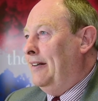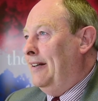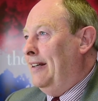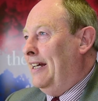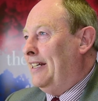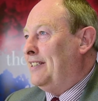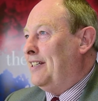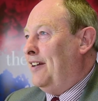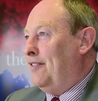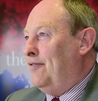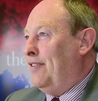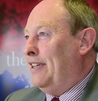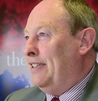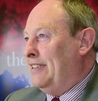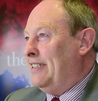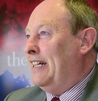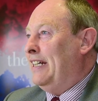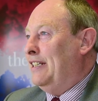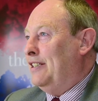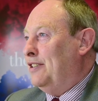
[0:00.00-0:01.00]
less
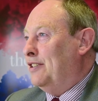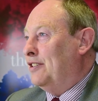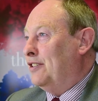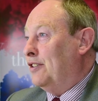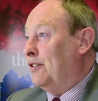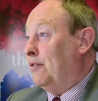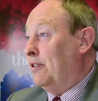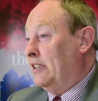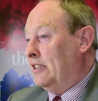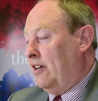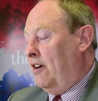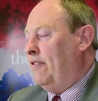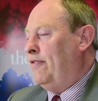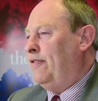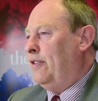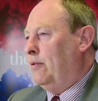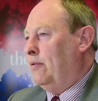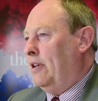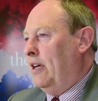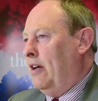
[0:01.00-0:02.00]
advantageous degrees. I
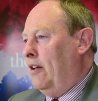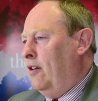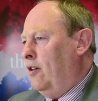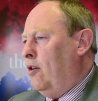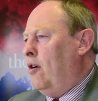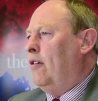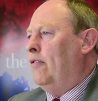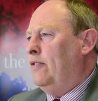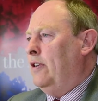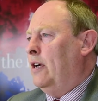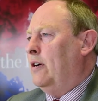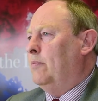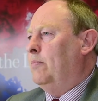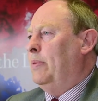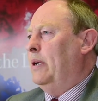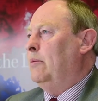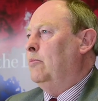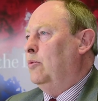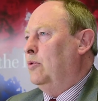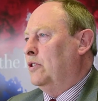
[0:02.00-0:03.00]
feel that a lot of young
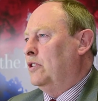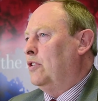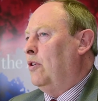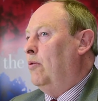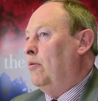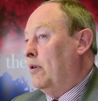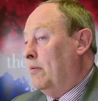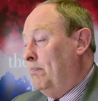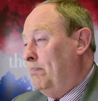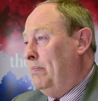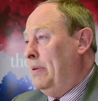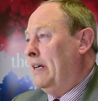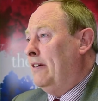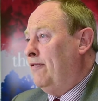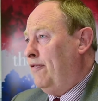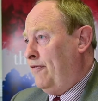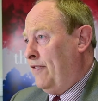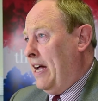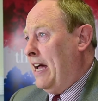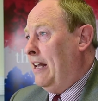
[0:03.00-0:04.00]
people were sold a
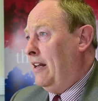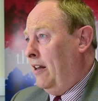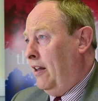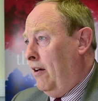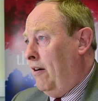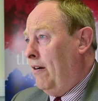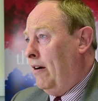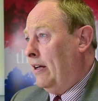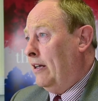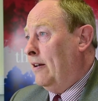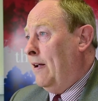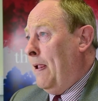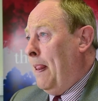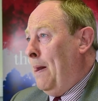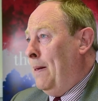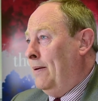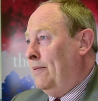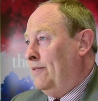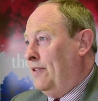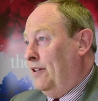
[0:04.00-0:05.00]
big fat lie
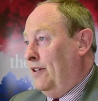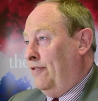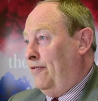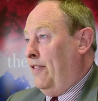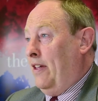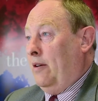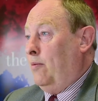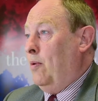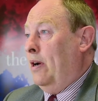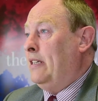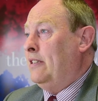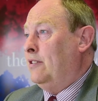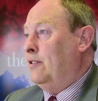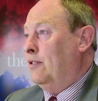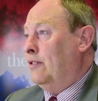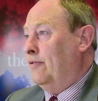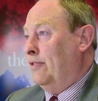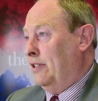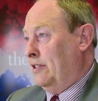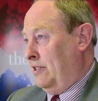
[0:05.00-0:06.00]
that if they went
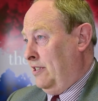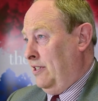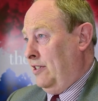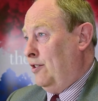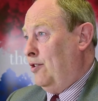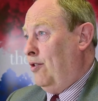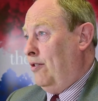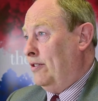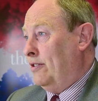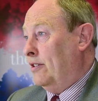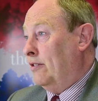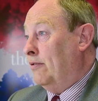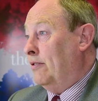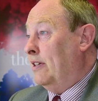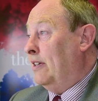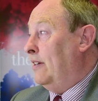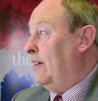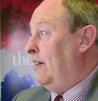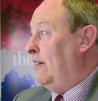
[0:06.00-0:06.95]
to university and got a degree,